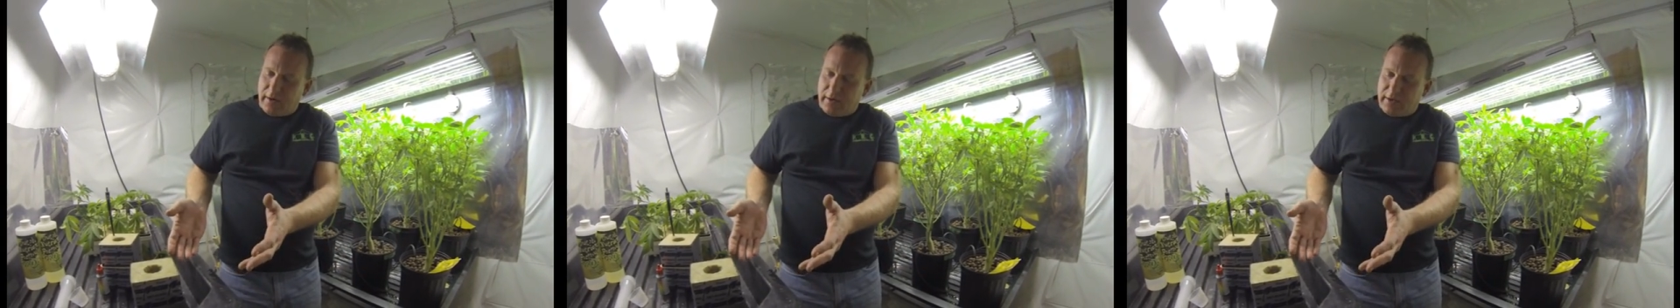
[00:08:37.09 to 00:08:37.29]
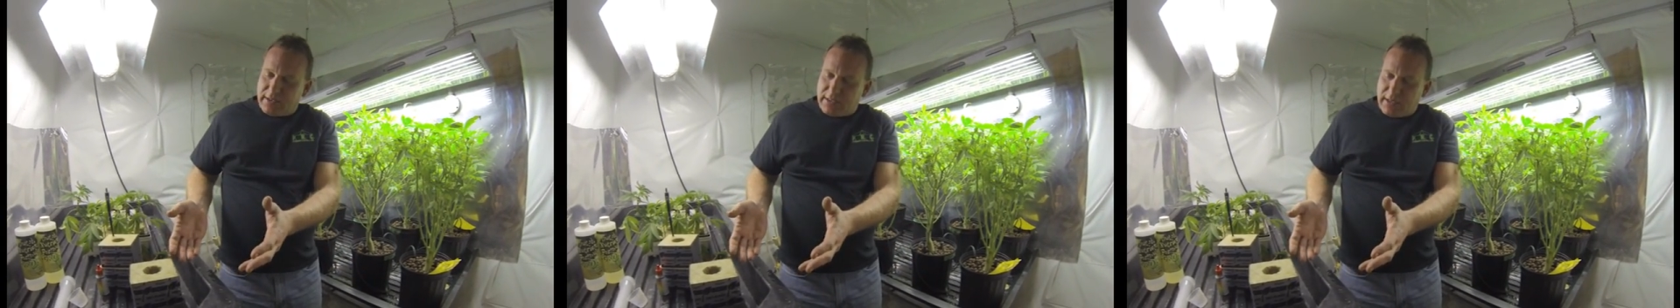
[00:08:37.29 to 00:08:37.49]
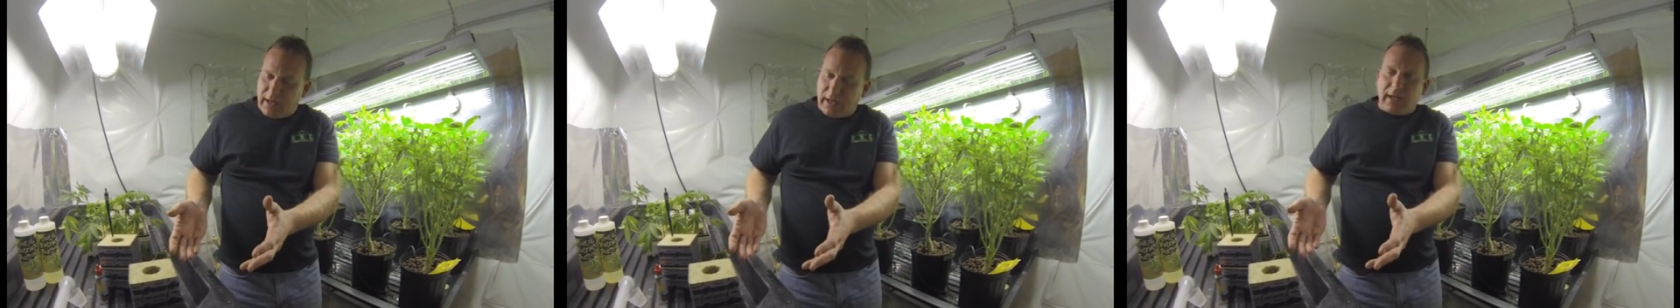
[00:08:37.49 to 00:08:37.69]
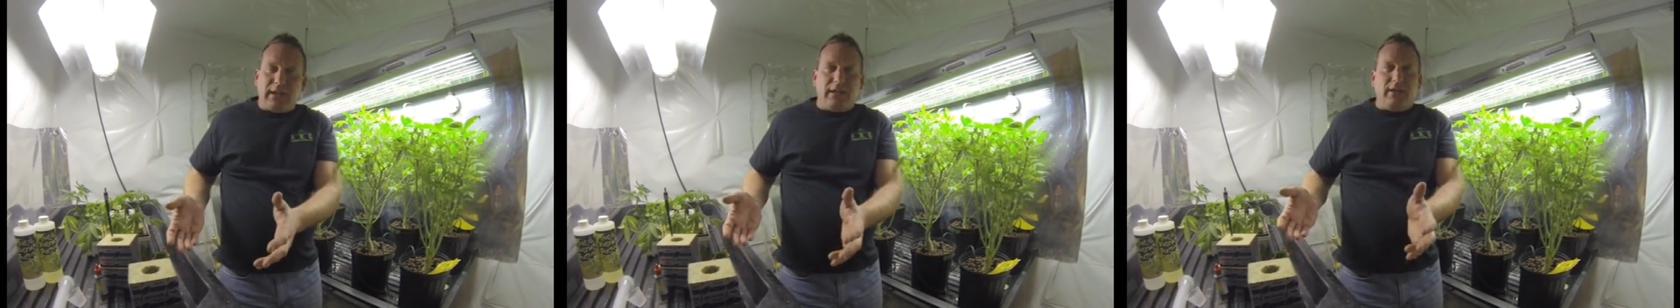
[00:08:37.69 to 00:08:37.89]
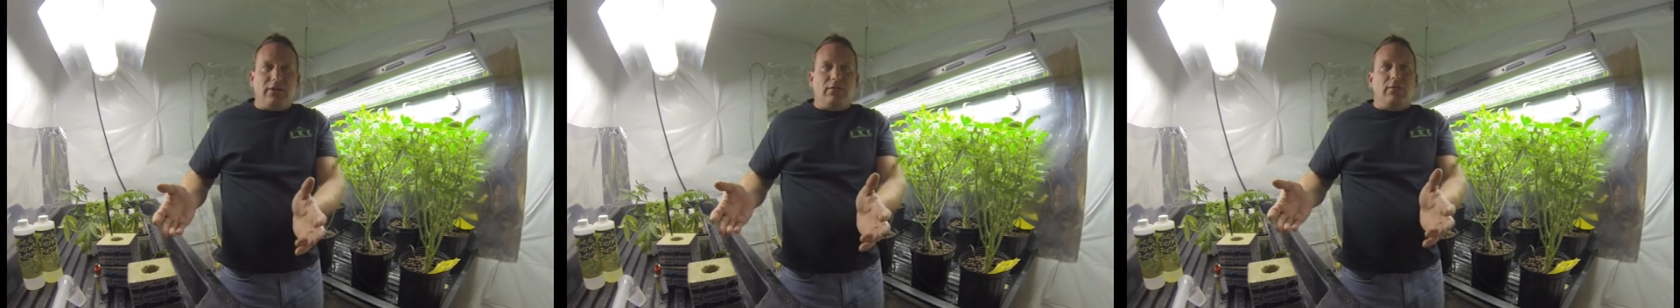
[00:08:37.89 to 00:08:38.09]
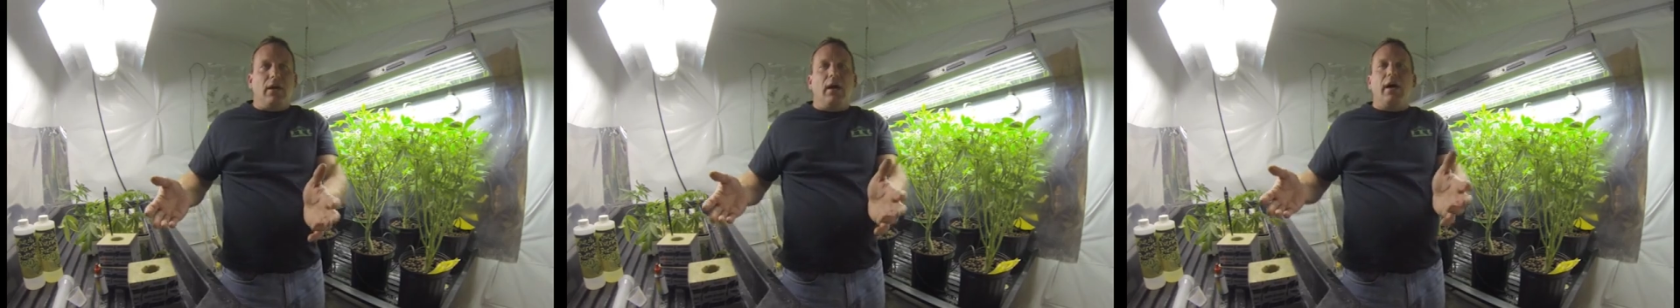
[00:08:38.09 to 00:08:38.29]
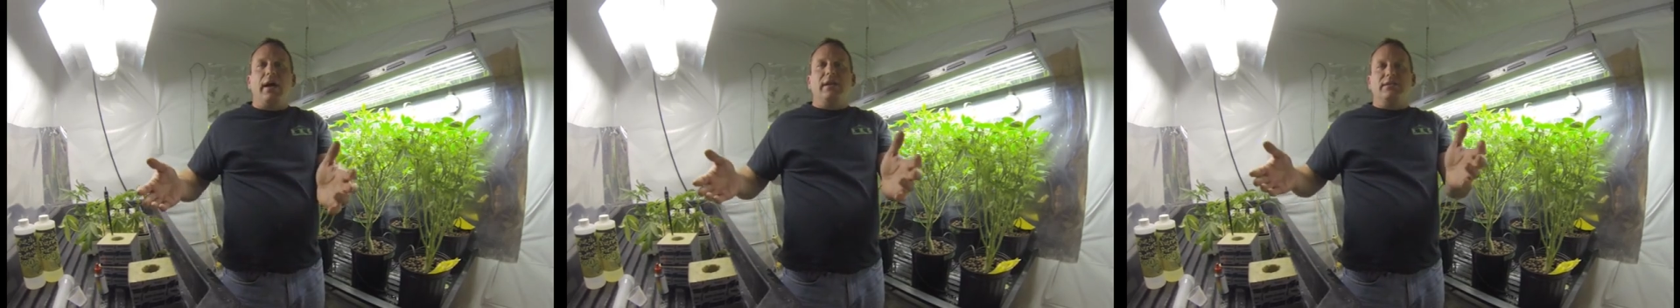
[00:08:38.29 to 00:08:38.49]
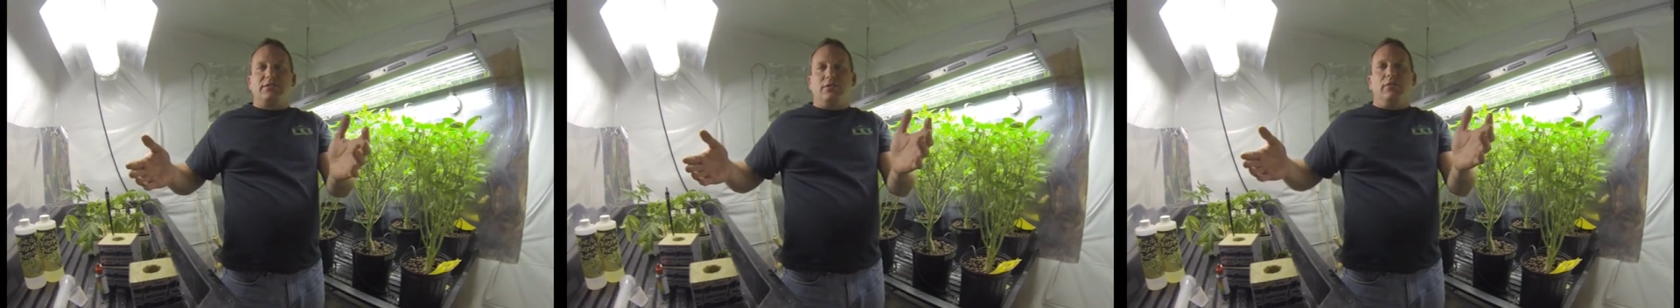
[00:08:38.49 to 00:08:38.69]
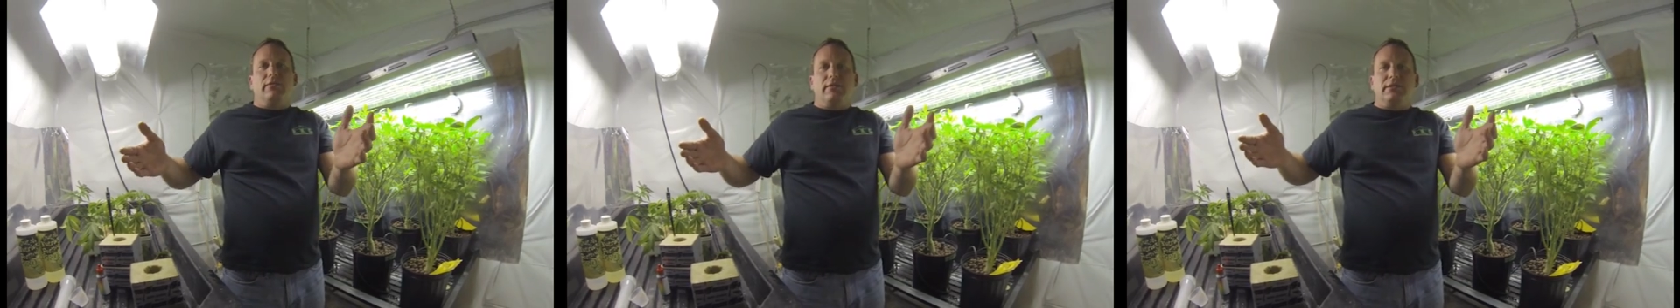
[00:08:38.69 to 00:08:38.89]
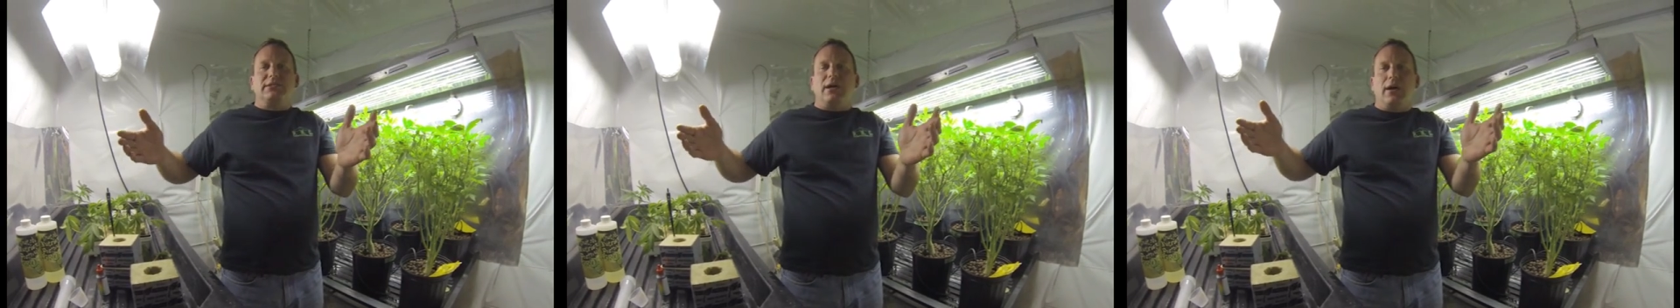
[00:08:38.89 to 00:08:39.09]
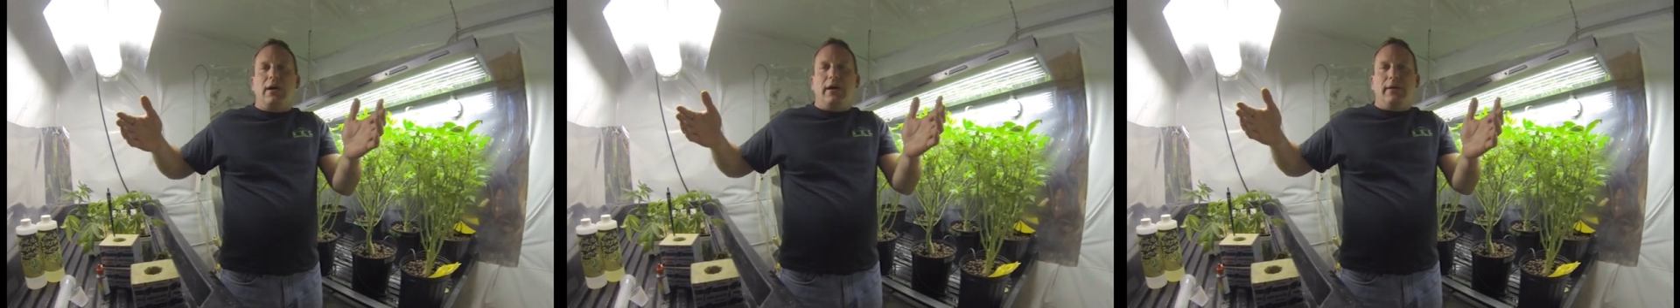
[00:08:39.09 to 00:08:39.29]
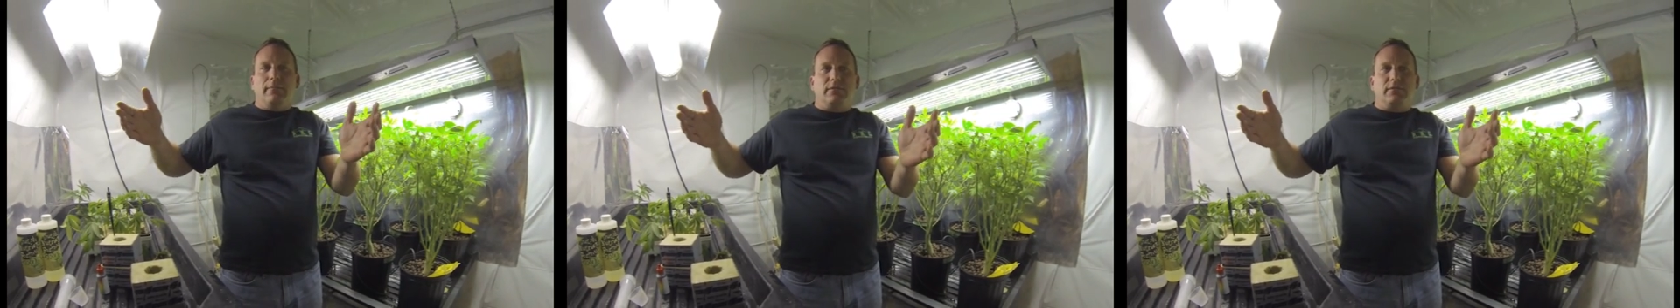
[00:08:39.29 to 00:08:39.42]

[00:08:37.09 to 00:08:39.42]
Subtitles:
it's likely to rise over time.